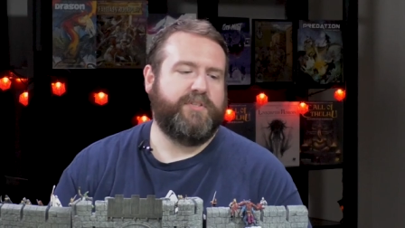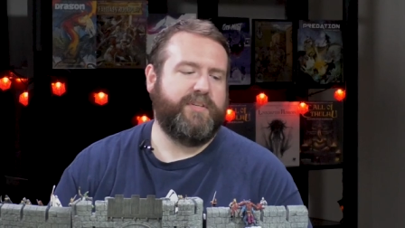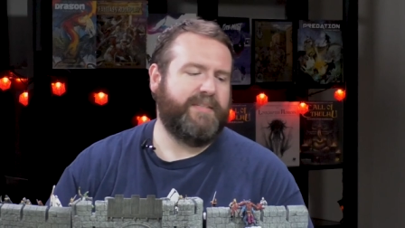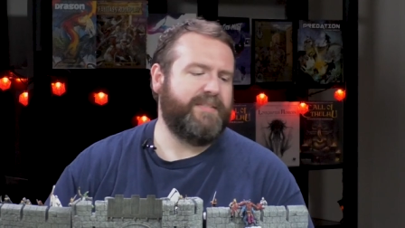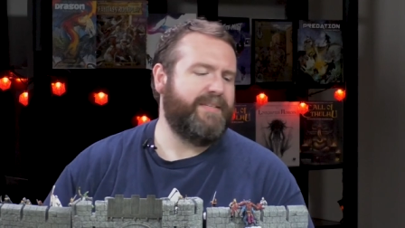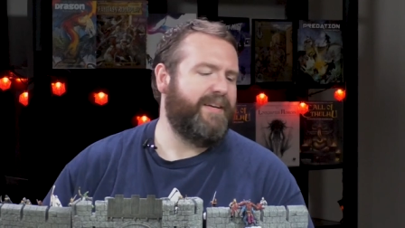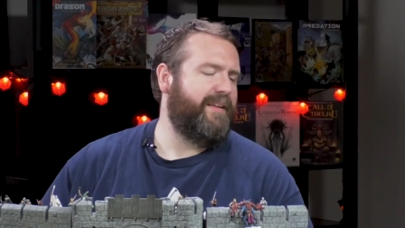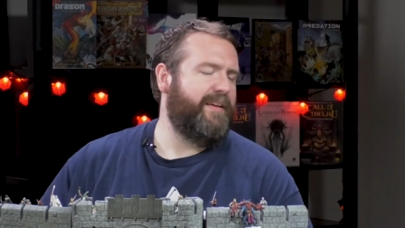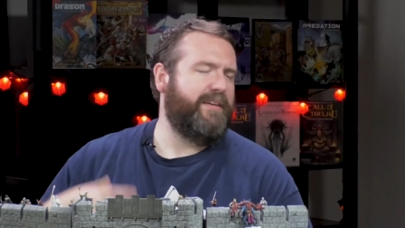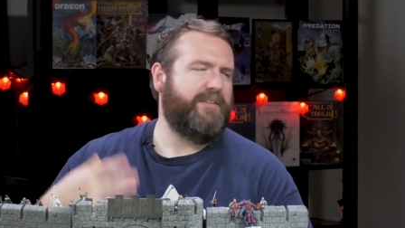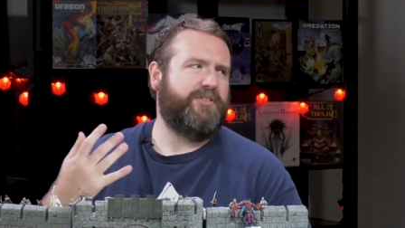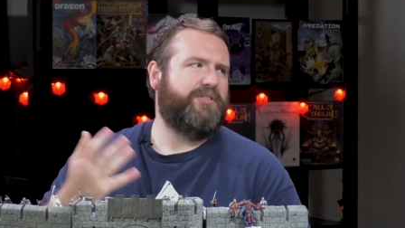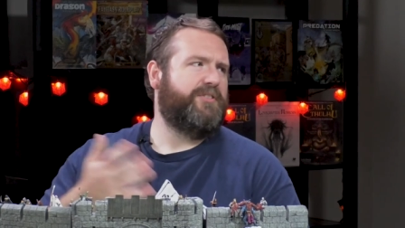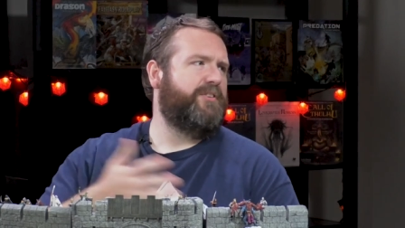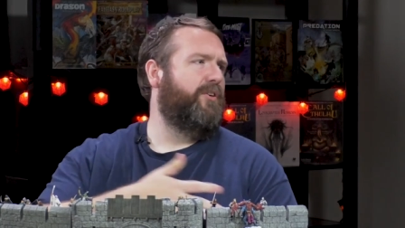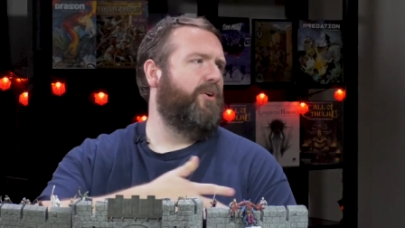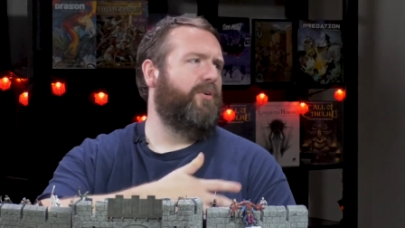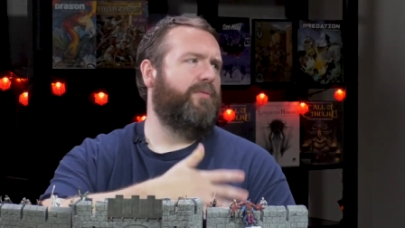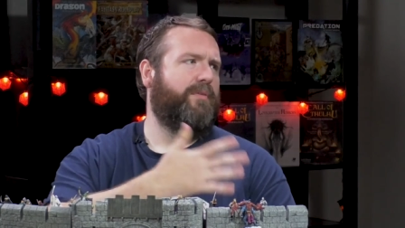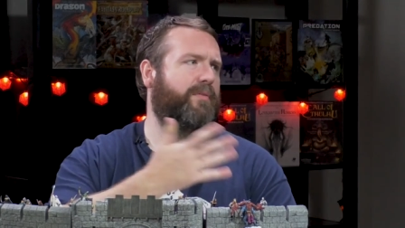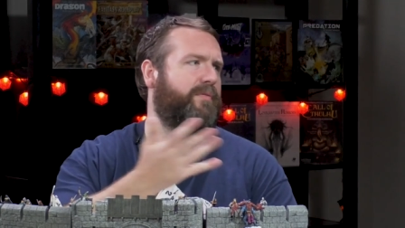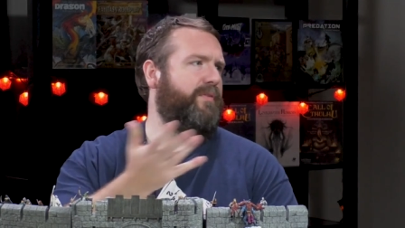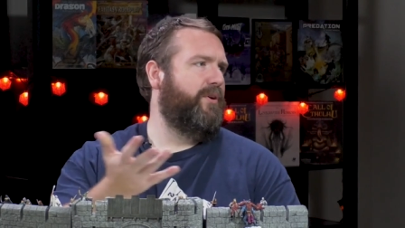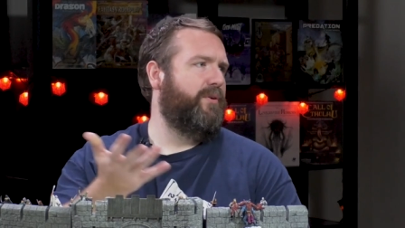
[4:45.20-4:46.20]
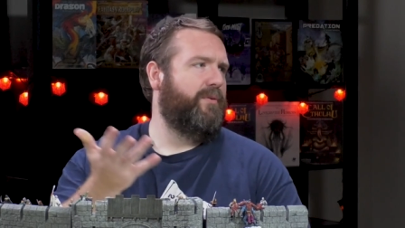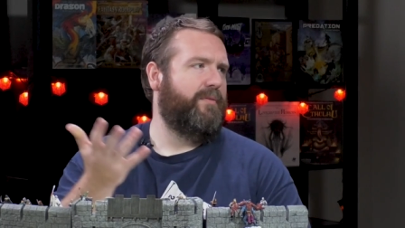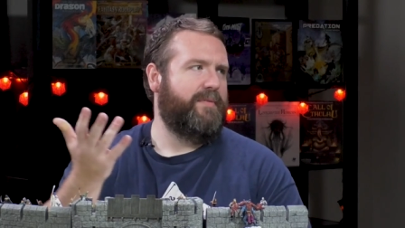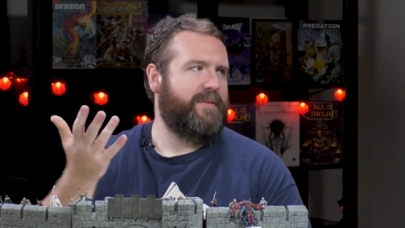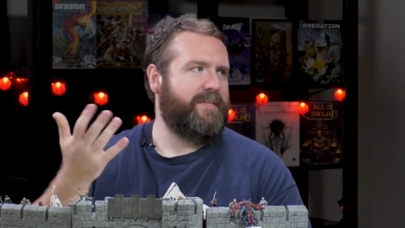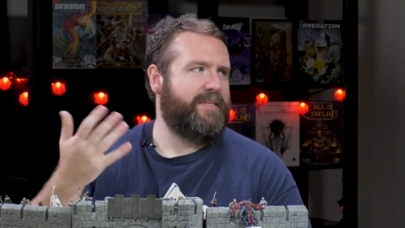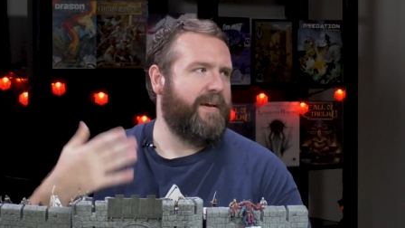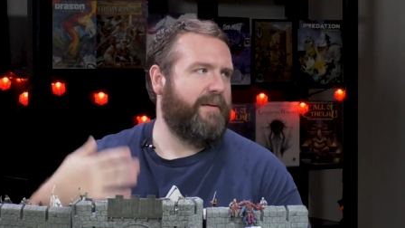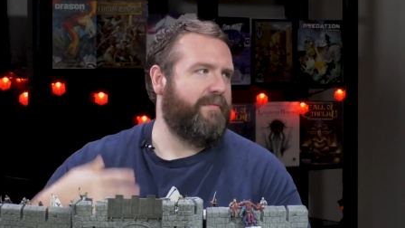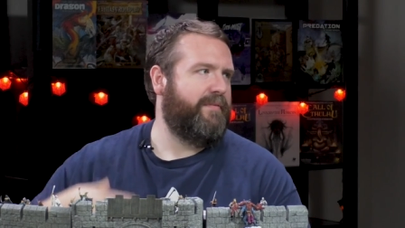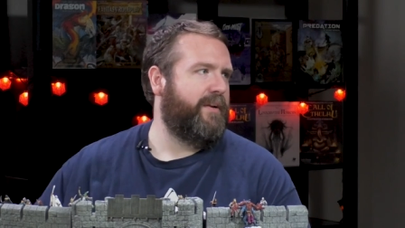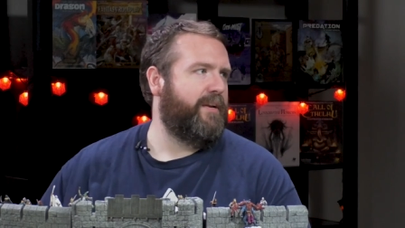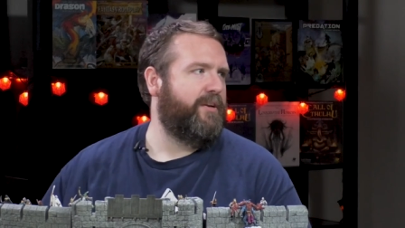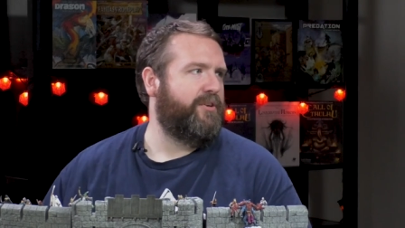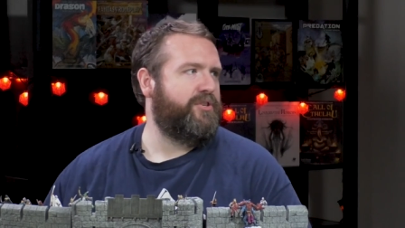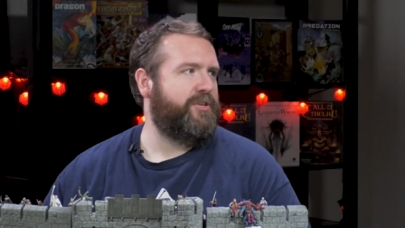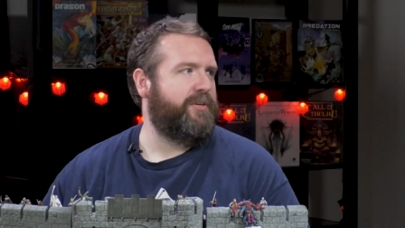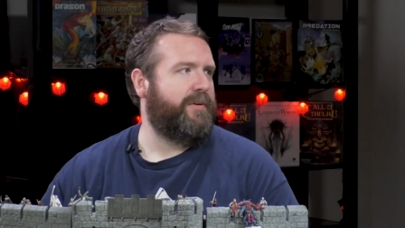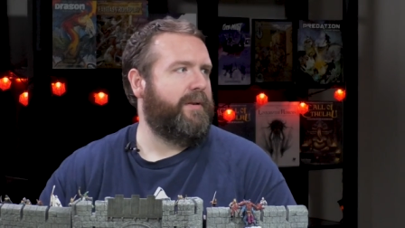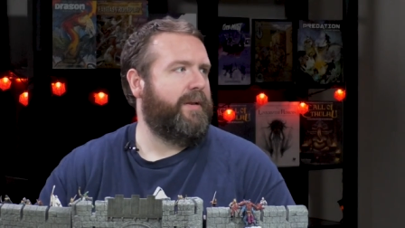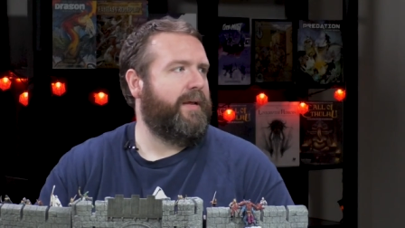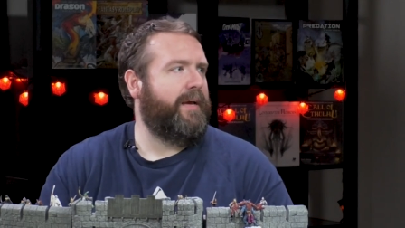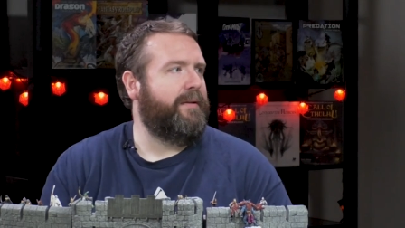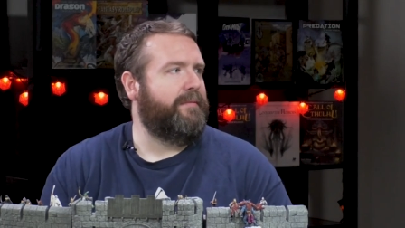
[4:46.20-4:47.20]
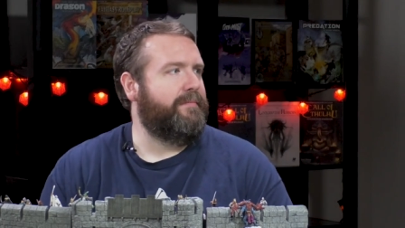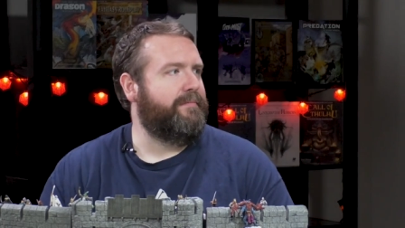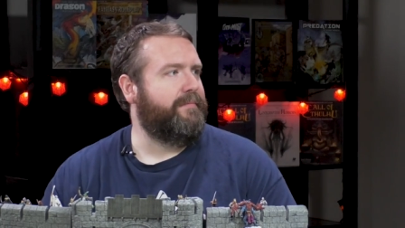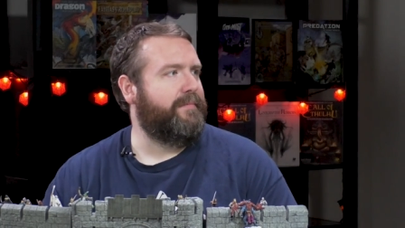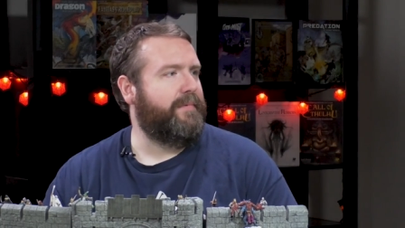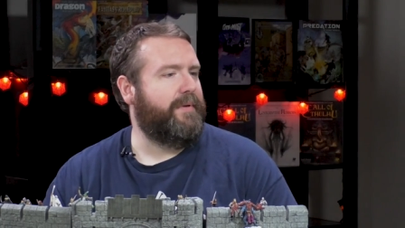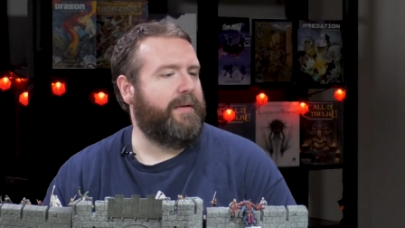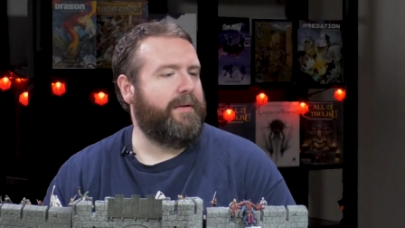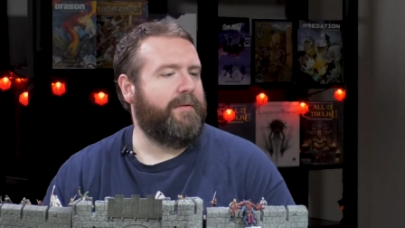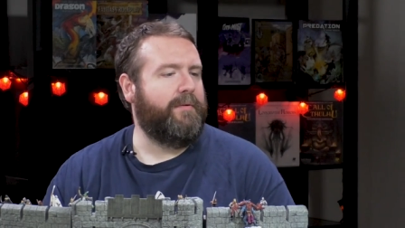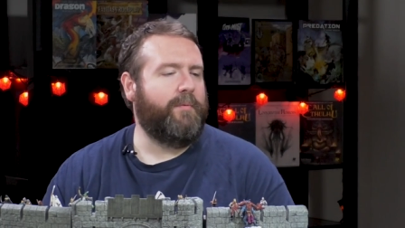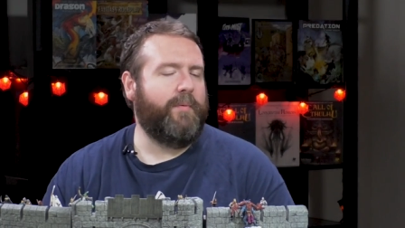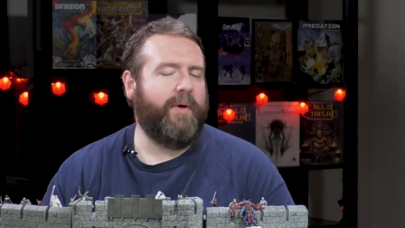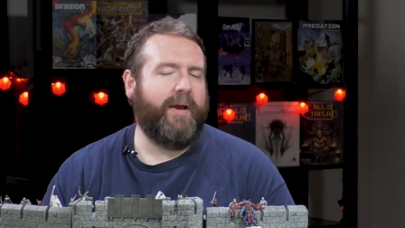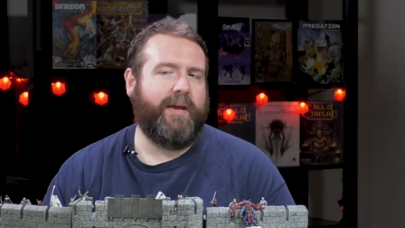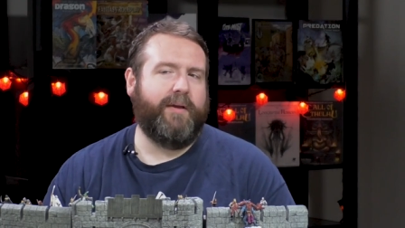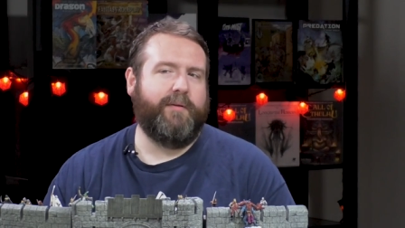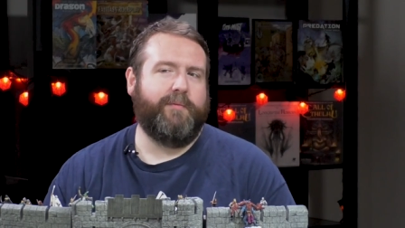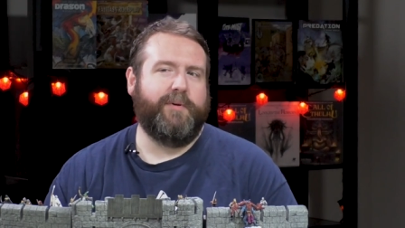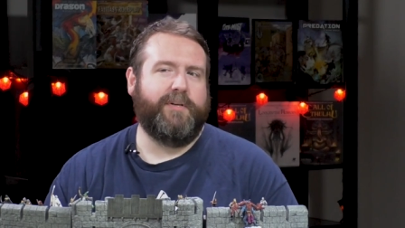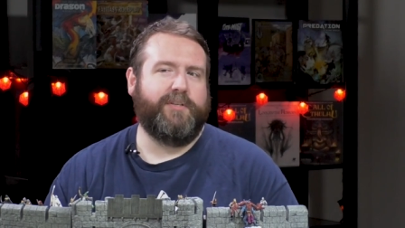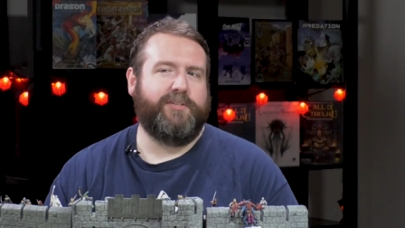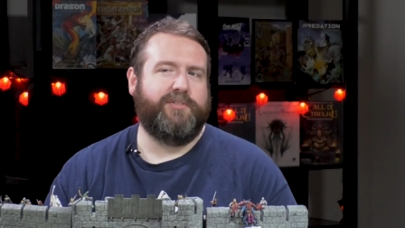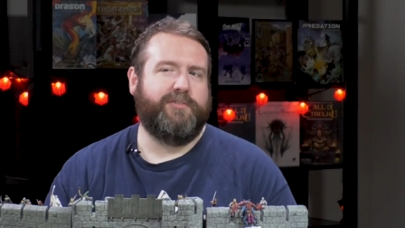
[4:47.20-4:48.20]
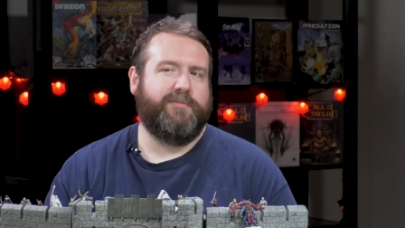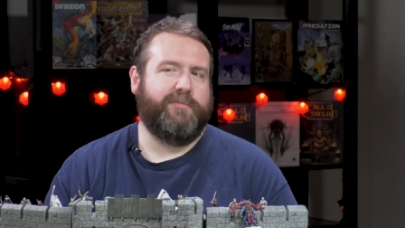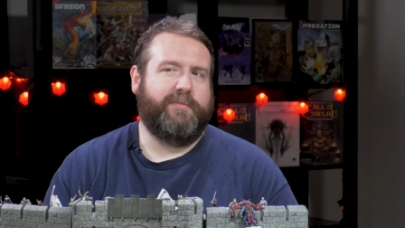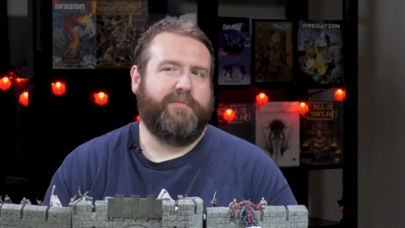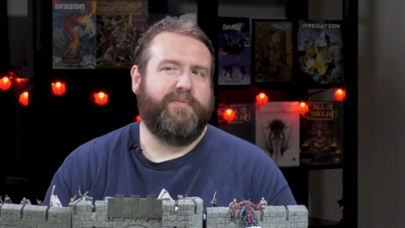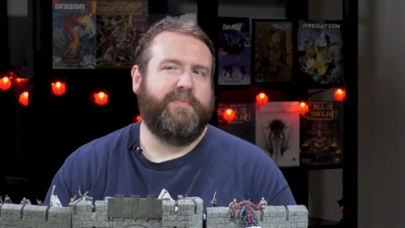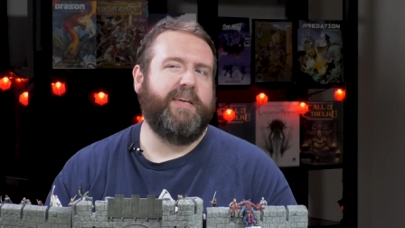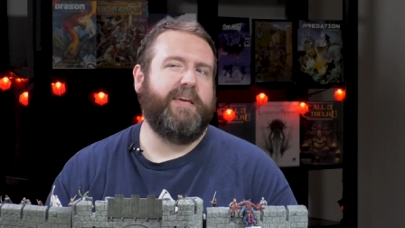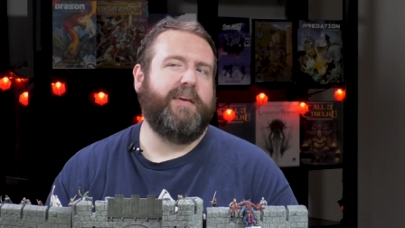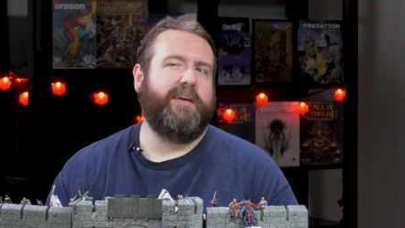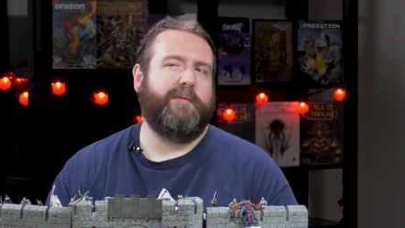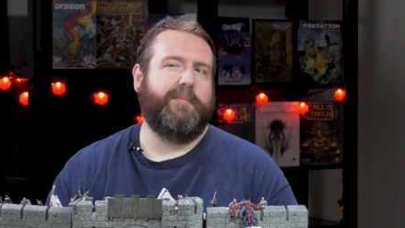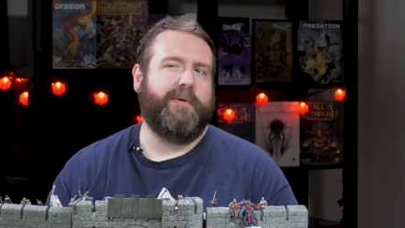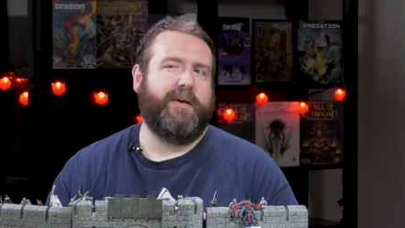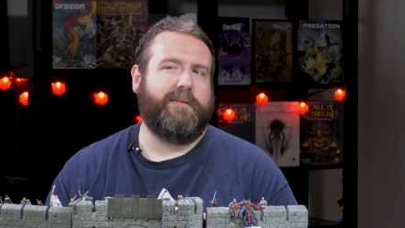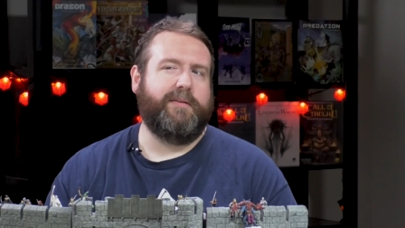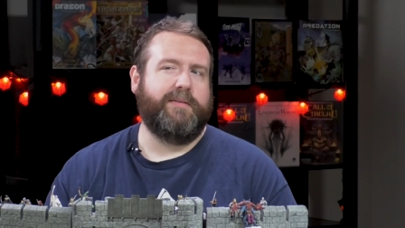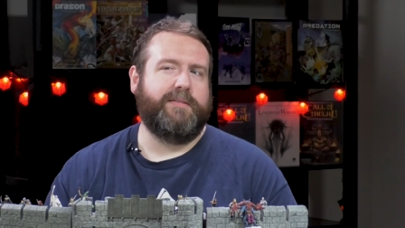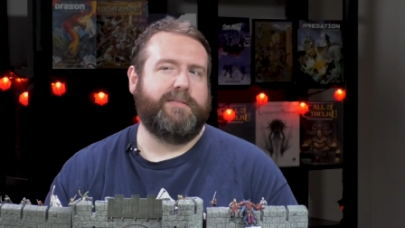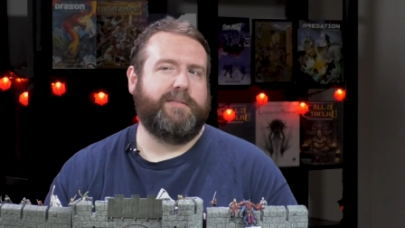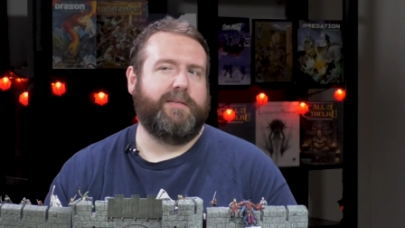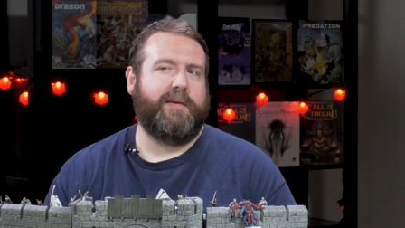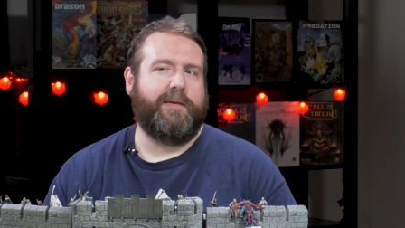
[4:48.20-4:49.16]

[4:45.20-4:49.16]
So that's kind of like just an overview of the definition and, and a way in which sort of thinking about these